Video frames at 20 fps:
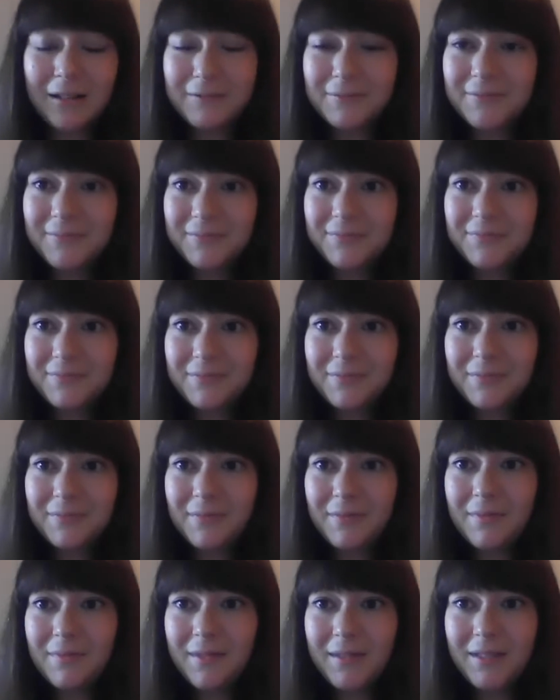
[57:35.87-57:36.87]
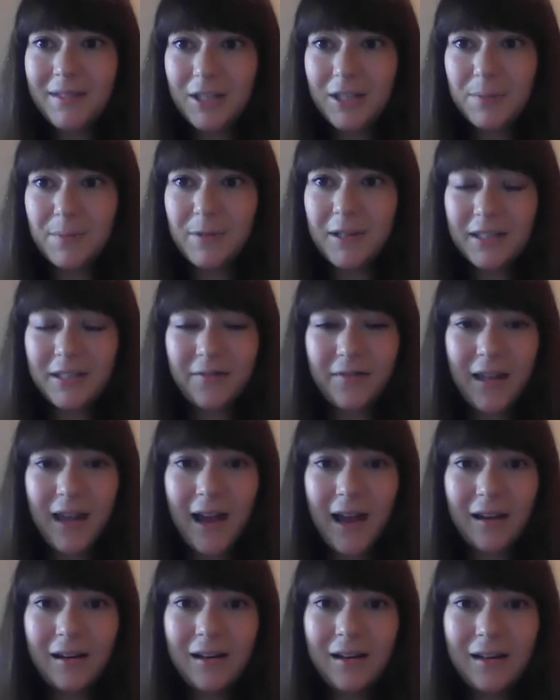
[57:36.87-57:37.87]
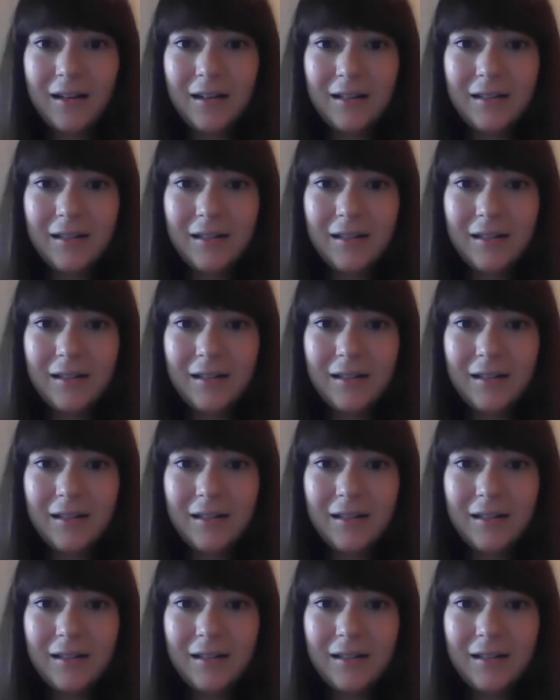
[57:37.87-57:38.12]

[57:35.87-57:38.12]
just right. Because of that.